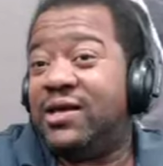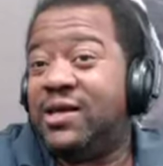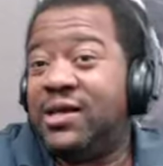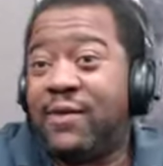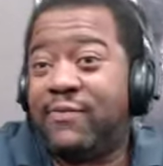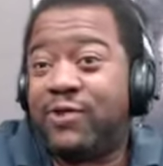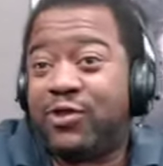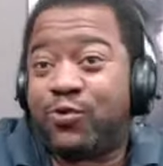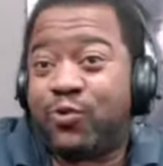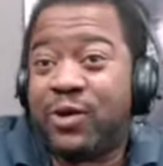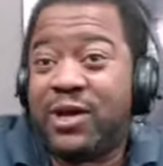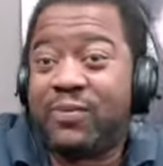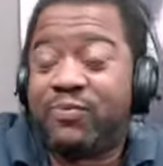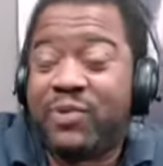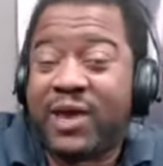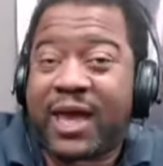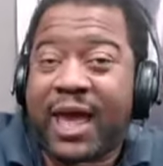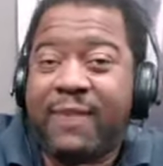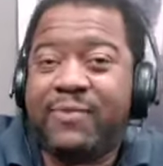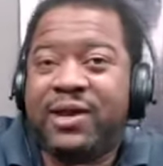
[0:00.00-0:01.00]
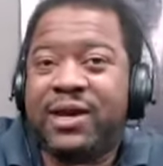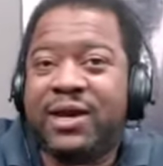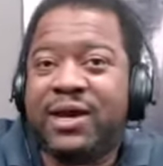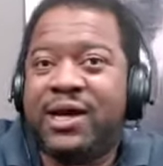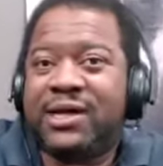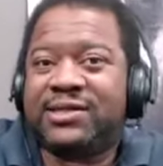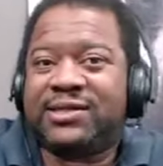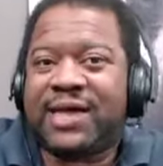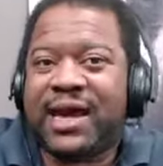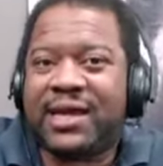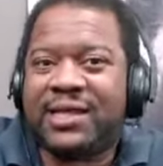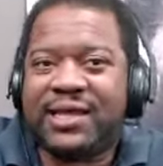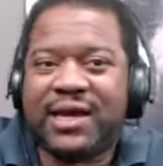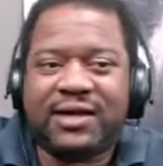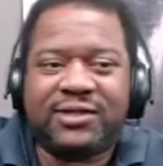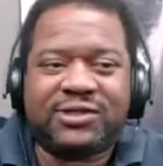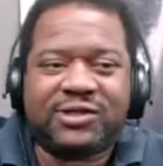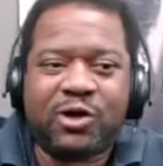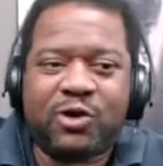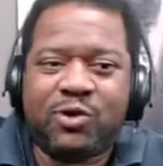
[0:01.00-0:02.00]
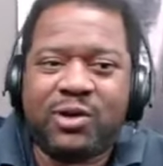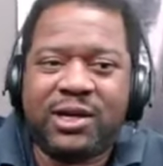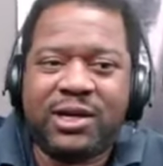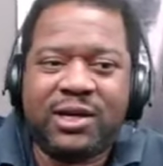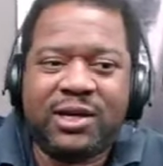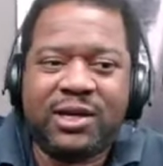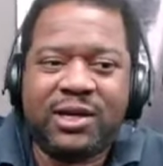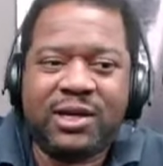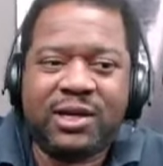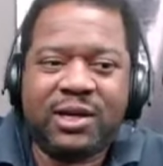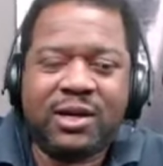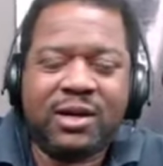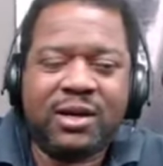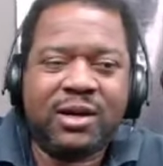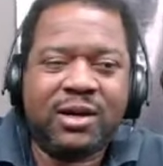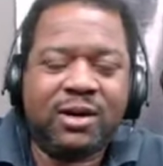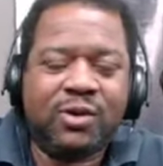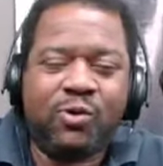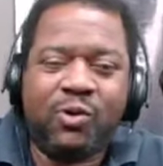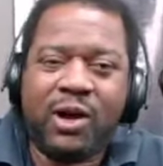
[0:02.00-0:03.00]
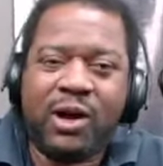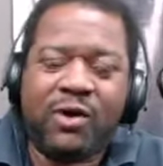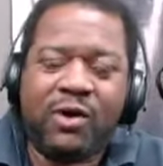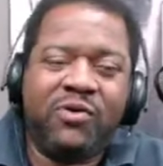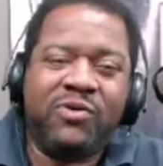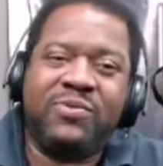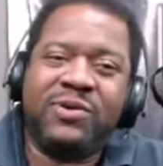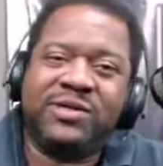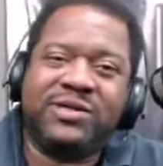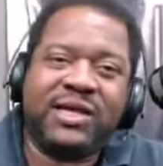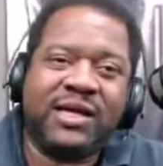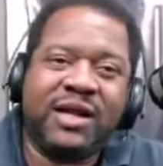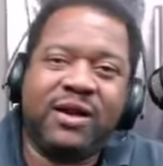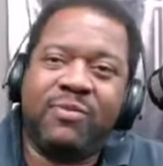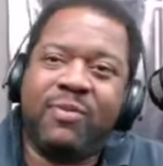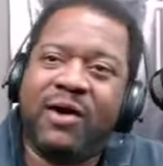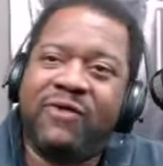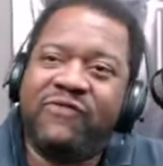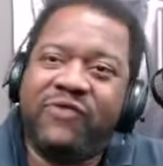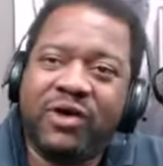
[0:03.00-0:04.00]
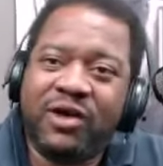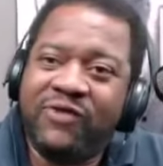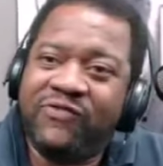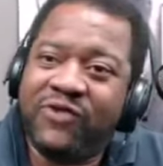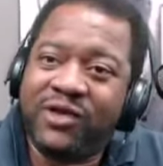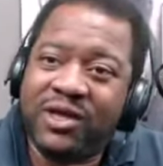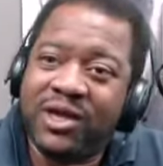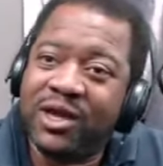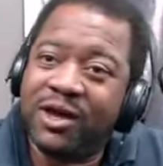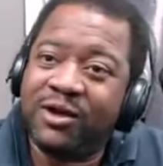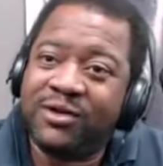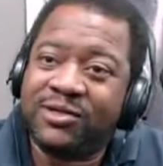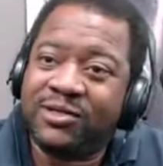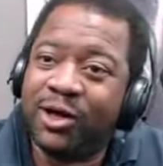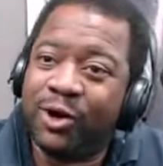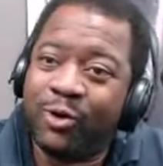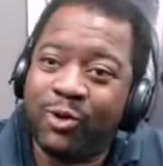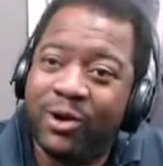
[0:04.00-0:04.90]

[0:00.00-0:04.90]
had the number three pick. I mean, it looks like they're certainly. Well, we've been saying it about Philly for years, so